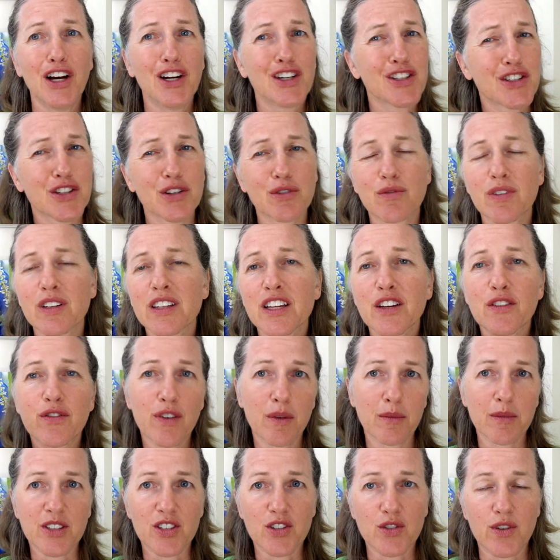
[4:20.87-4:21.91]
So really,
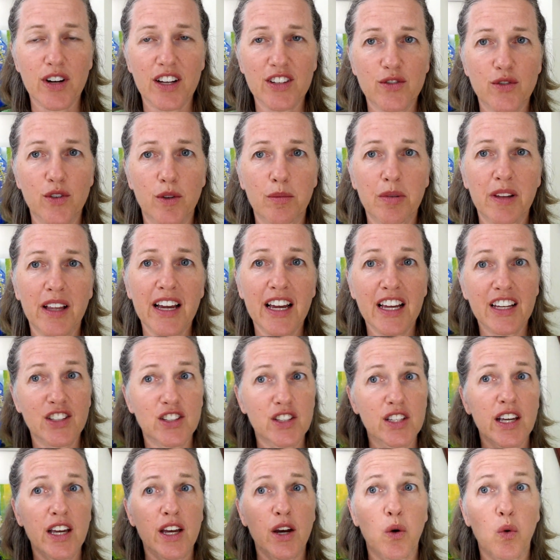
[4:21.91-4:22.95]
from a stressful
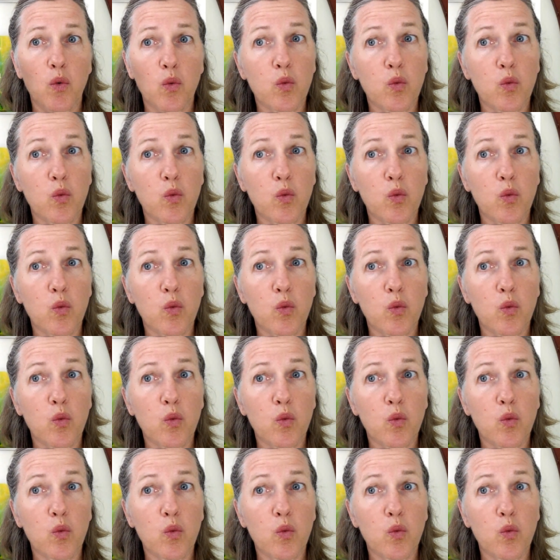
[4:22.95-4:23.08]
place,